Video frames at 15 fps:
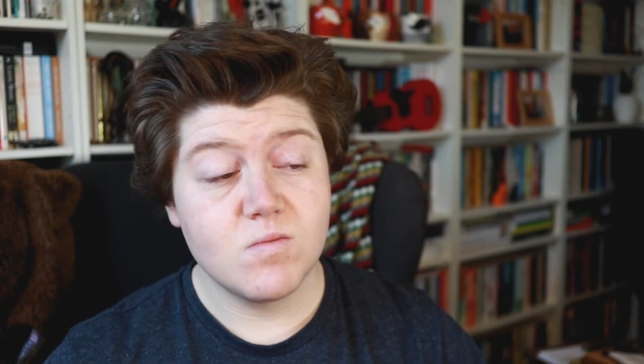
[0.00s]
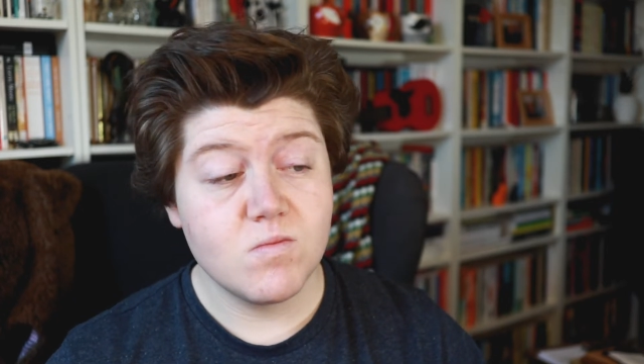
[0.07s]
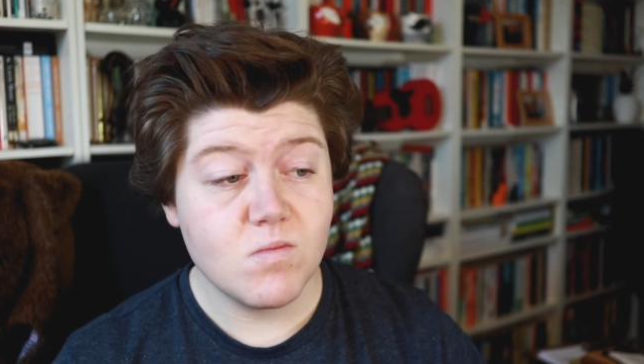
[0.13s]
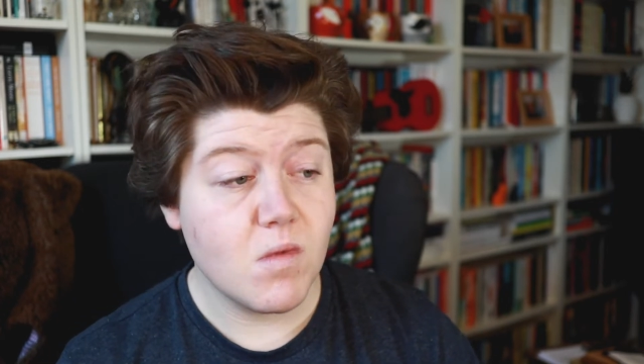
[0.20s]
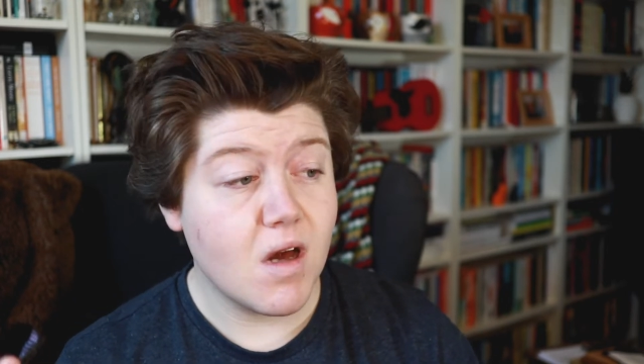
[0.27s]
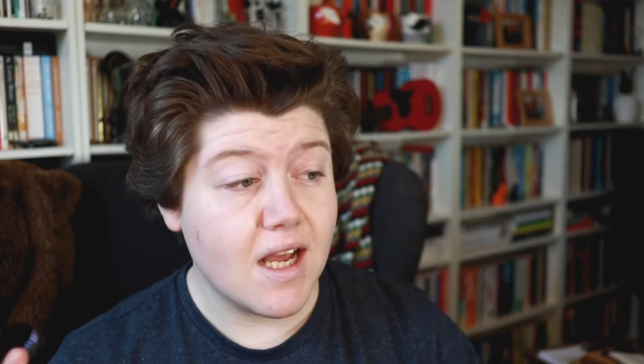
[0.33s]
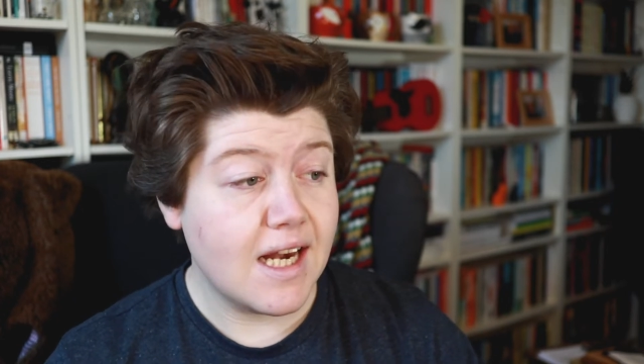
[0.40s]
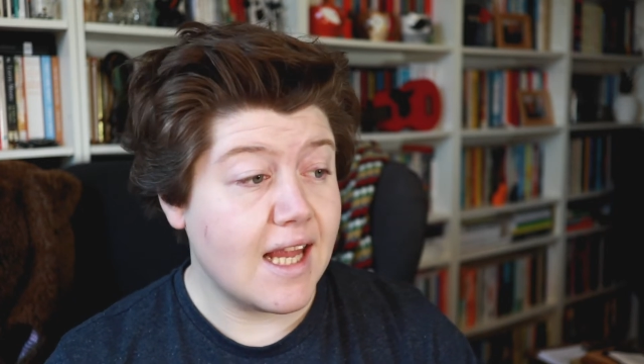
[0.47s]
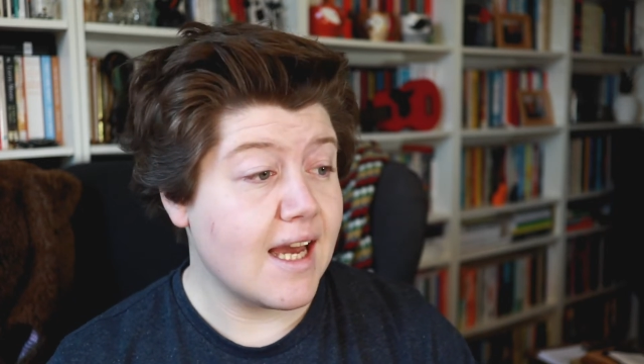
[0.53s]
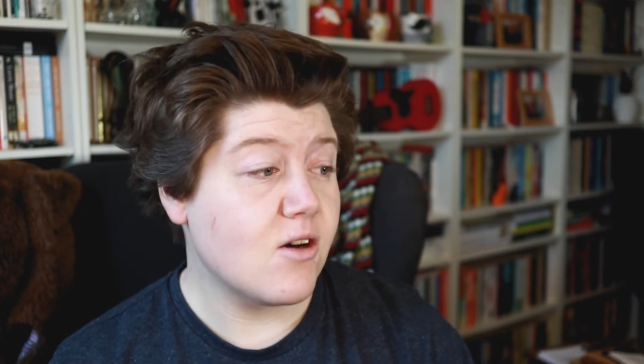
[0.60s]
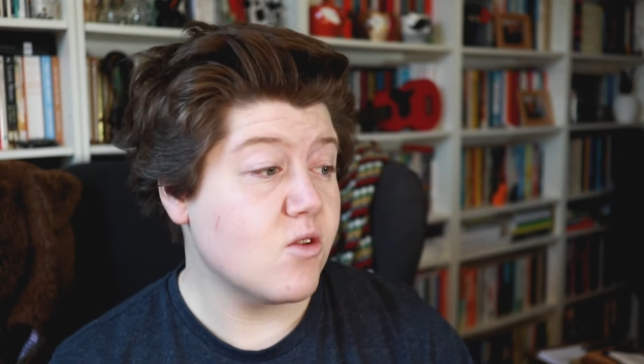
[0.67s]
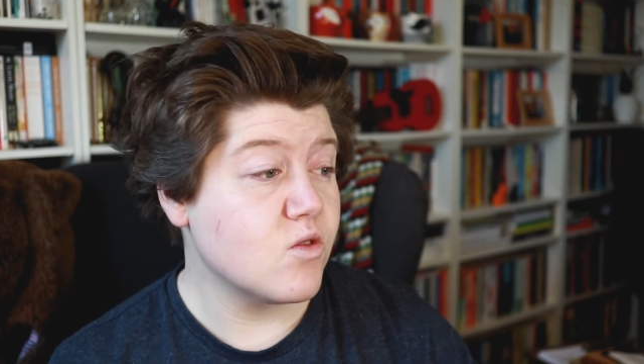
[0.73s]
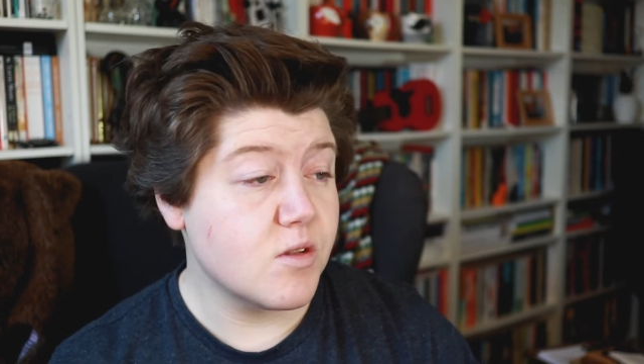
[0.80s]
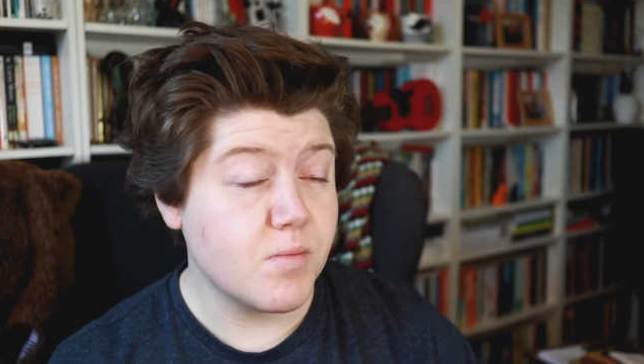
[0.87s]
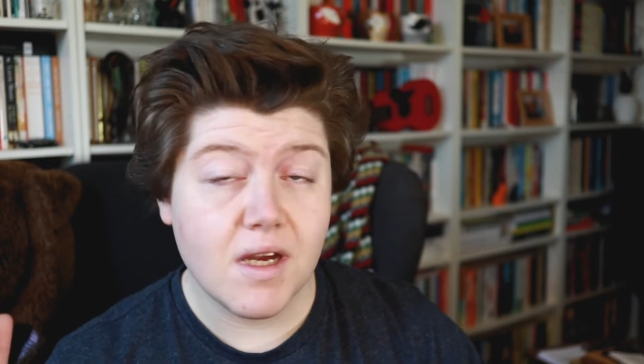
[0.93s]

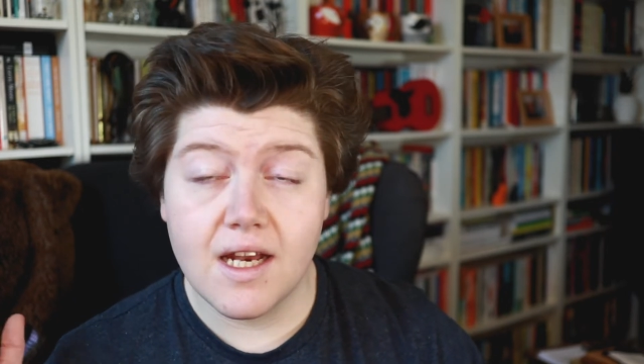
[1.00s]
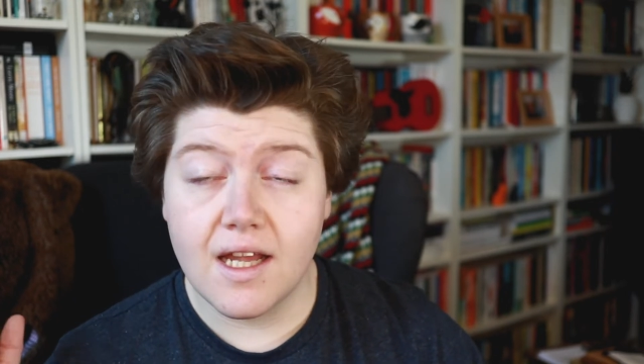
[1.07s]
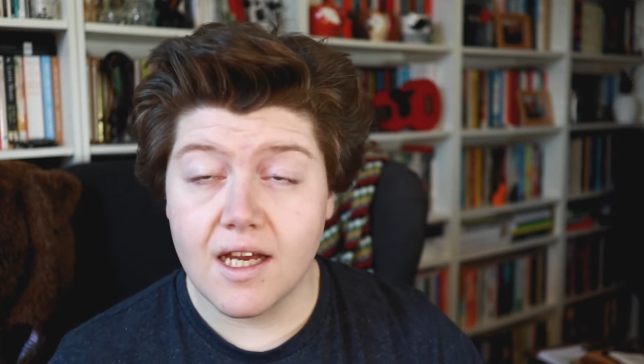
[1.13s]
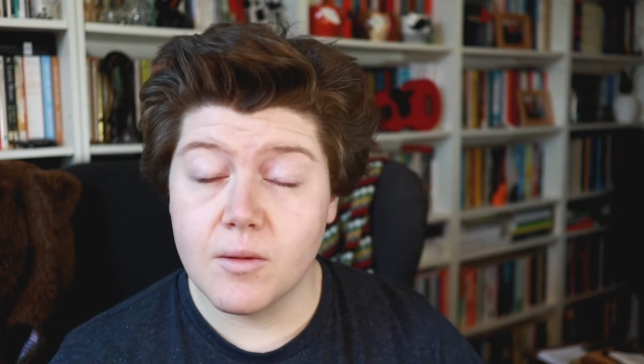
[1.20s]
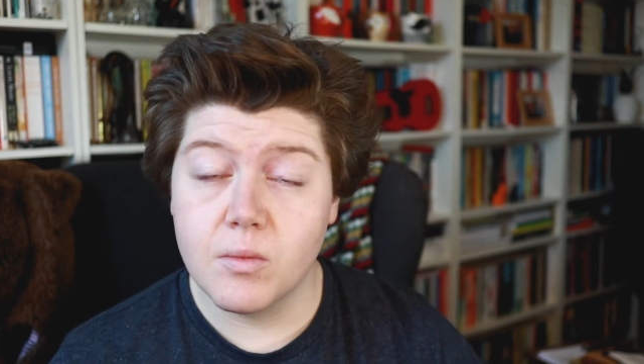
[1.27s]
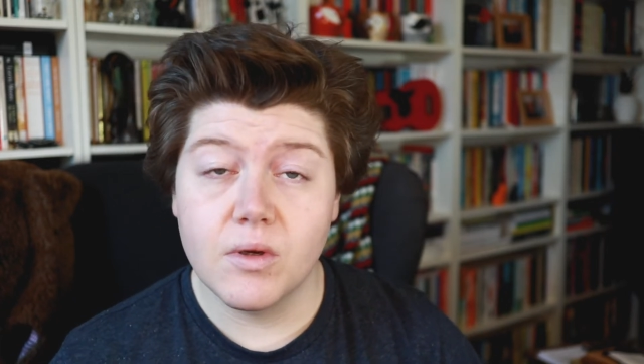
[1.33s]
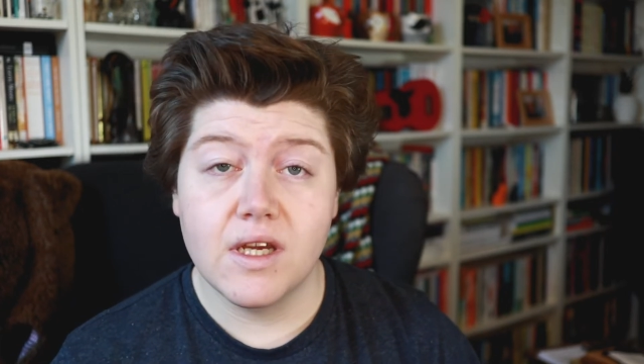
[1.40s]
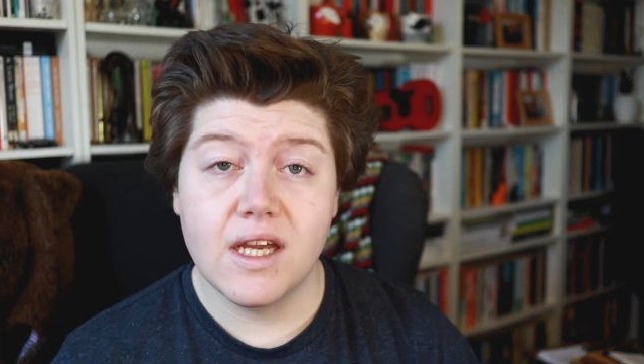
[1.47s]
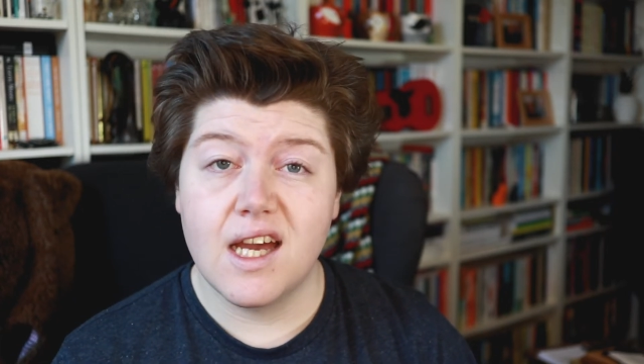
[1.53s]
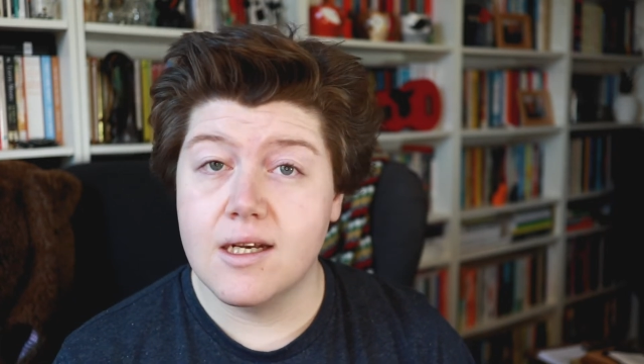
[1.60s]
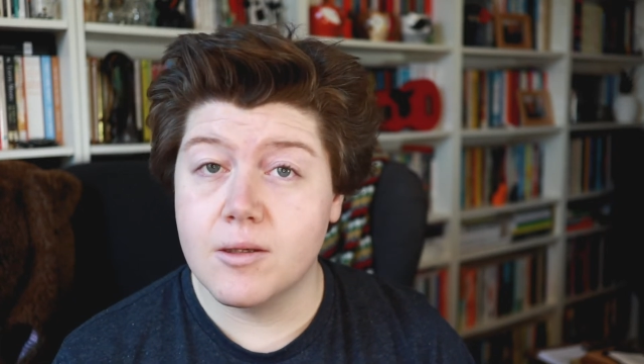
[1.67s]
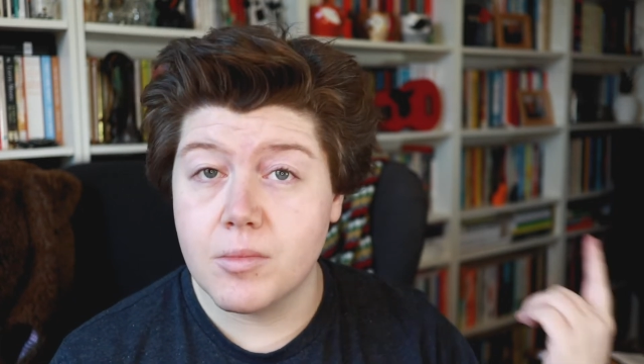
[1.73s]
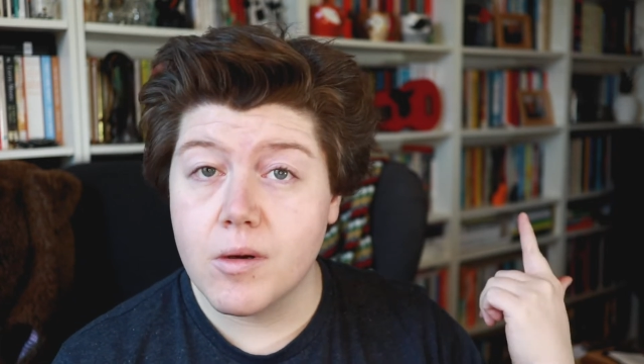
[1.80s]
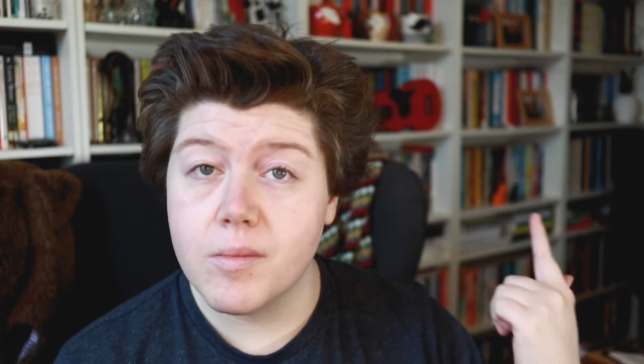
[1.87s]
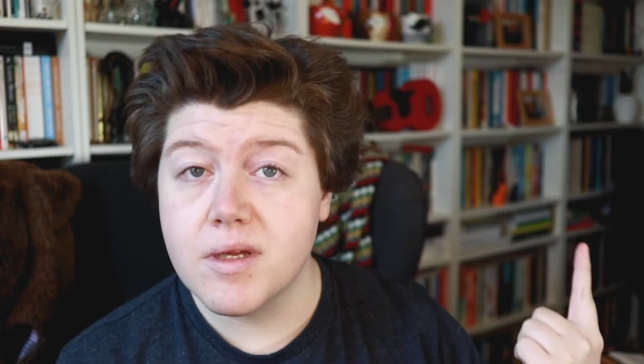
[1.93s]
lounge, my library,
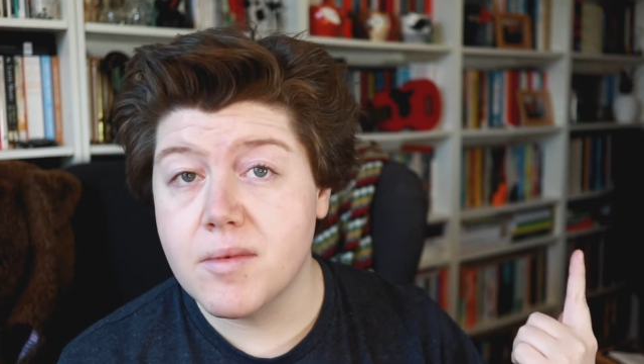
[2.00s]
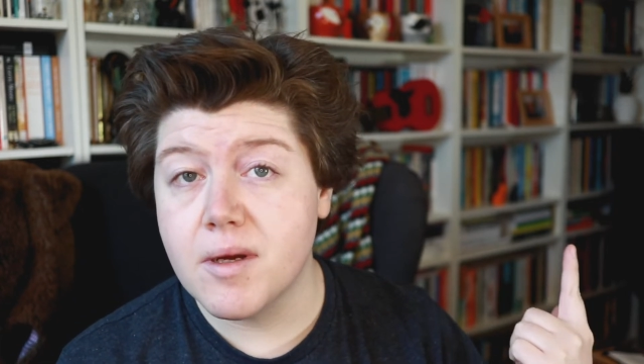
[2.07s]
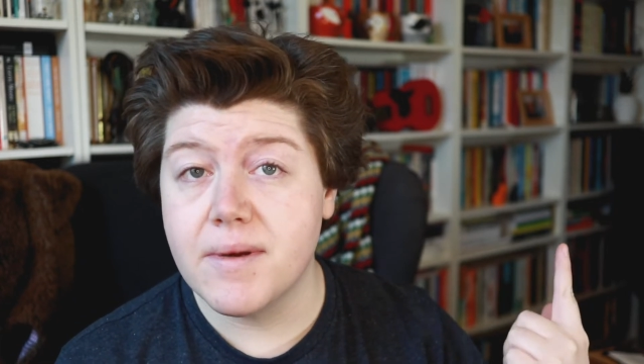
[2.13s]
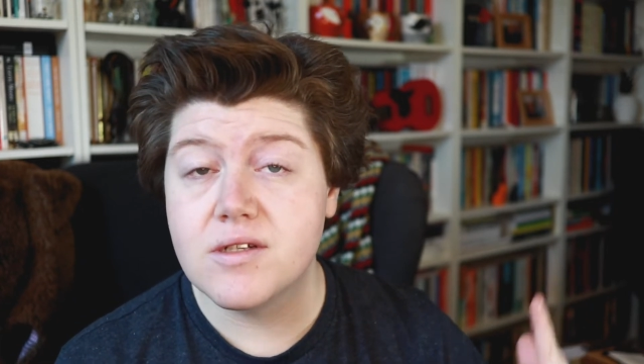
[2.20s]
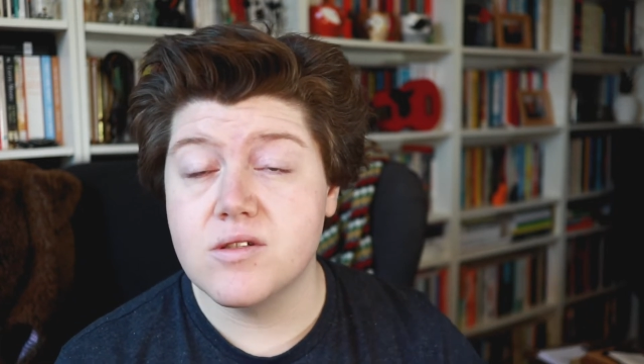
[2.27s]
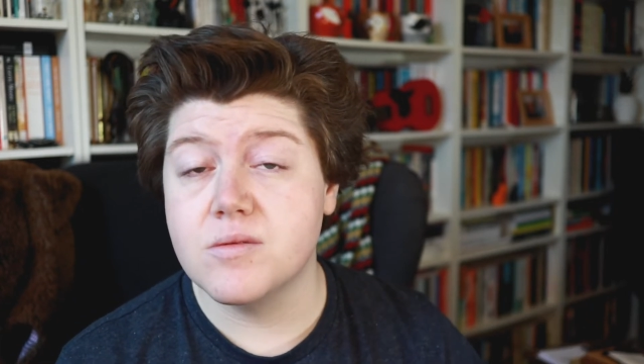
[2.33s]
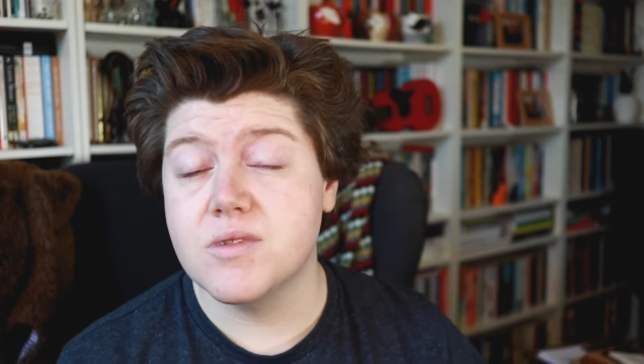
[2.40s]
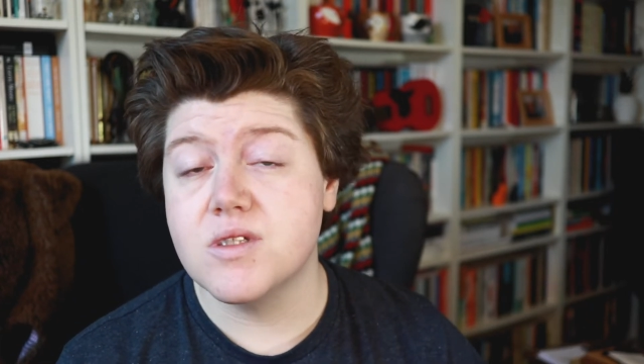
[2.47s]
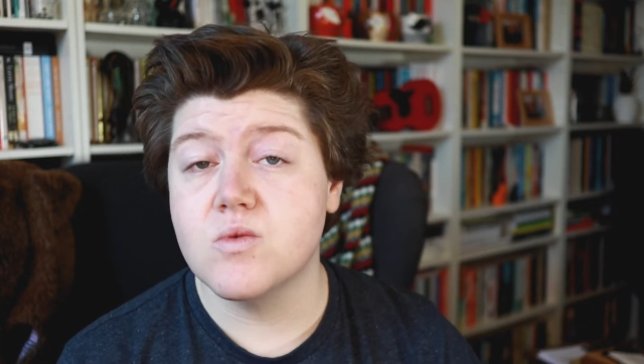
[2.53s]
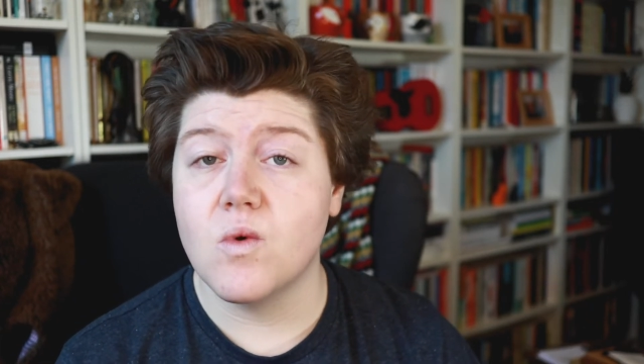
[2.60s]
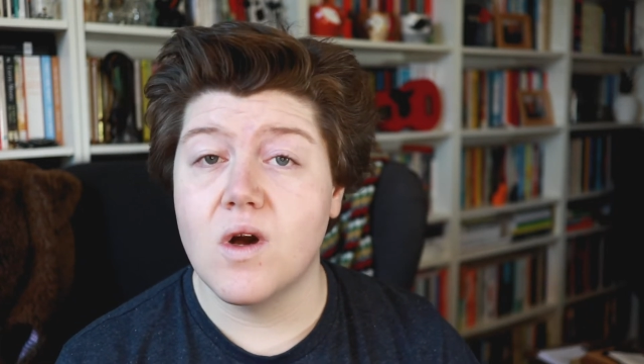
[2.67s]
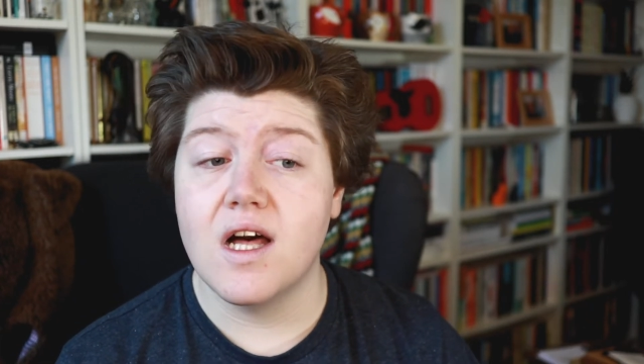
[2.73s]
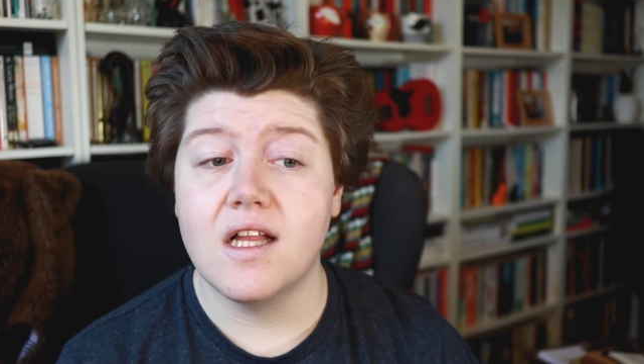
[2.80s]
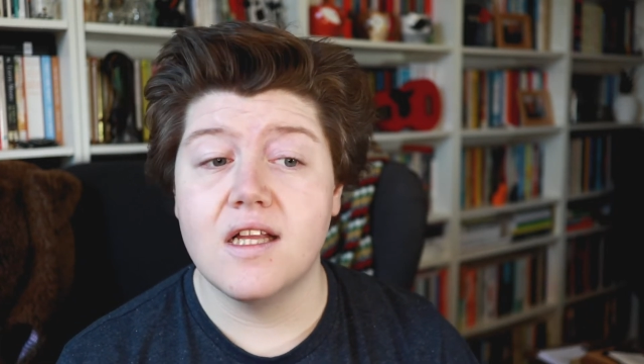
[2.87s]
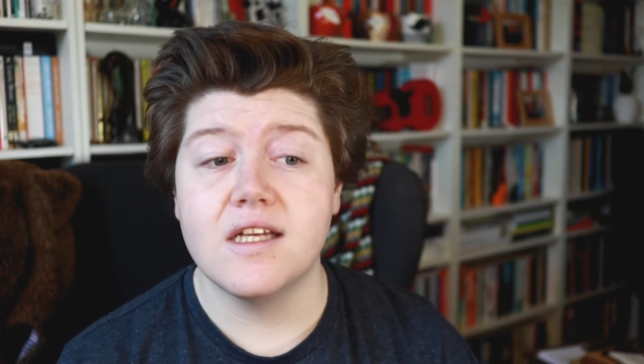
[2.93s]
and probably my bedroom as
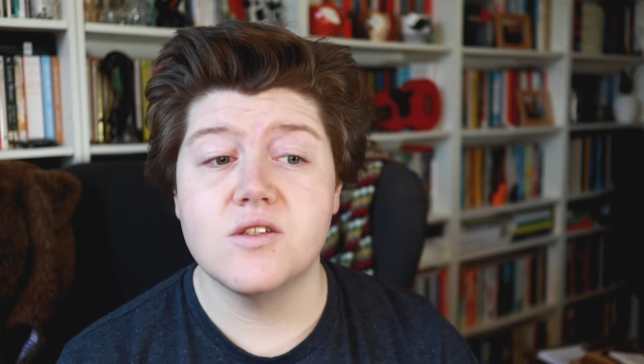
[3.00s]
well,